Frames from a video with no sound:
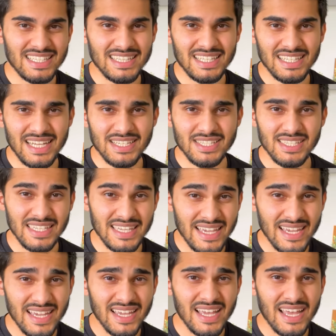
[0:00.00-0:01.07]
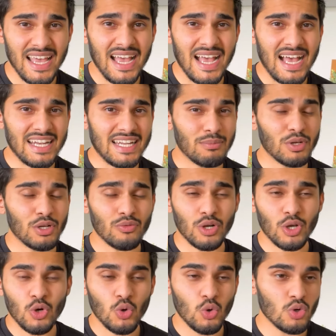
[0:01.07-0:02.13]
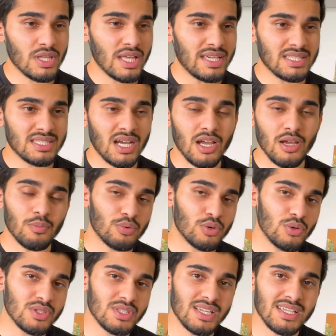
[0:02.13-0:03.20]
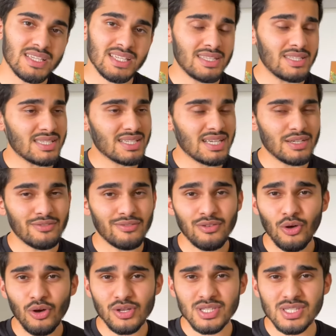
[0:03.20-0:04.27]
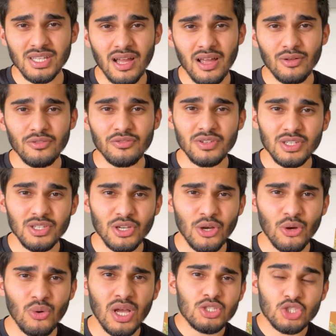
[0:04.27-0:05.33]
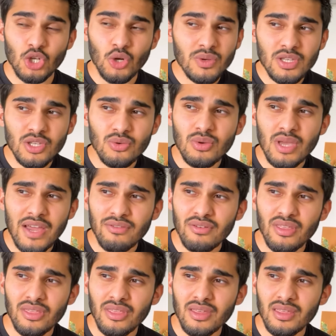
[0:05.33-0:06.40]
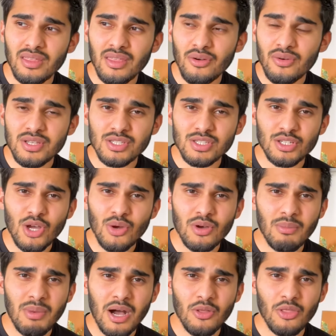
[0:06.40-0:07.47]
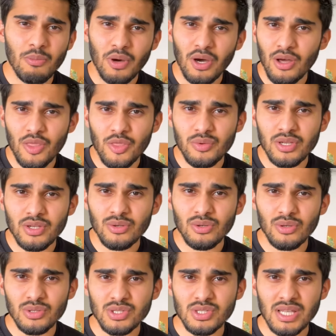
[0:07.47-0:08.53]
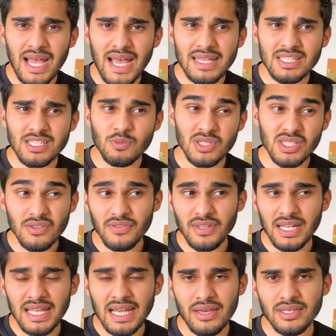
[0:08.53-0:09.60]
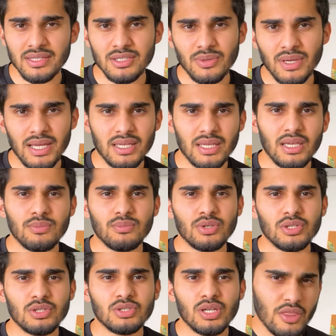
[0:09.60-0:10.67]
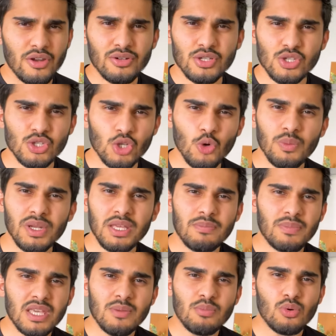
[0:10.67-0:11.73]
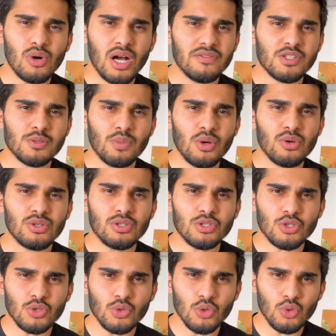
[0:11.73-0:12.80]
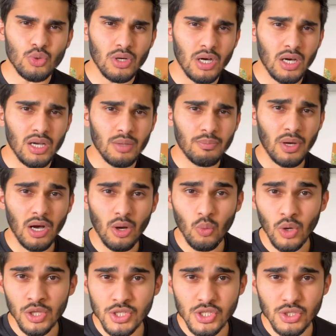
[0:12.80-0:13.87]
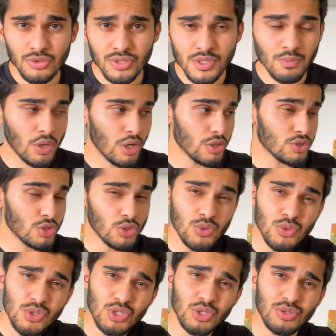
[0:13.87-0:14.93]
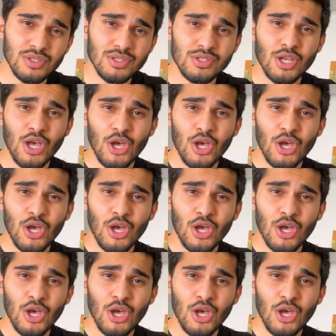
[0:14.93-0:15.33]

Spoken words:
in the next year. And I'm going to record that entire process in this kind of vlog style video, showing you everything there is to know about the Part 3 course, and specifically how they do it at Cambridge. There are so many people I've spoken to who are Part 1 students, Part 2 students,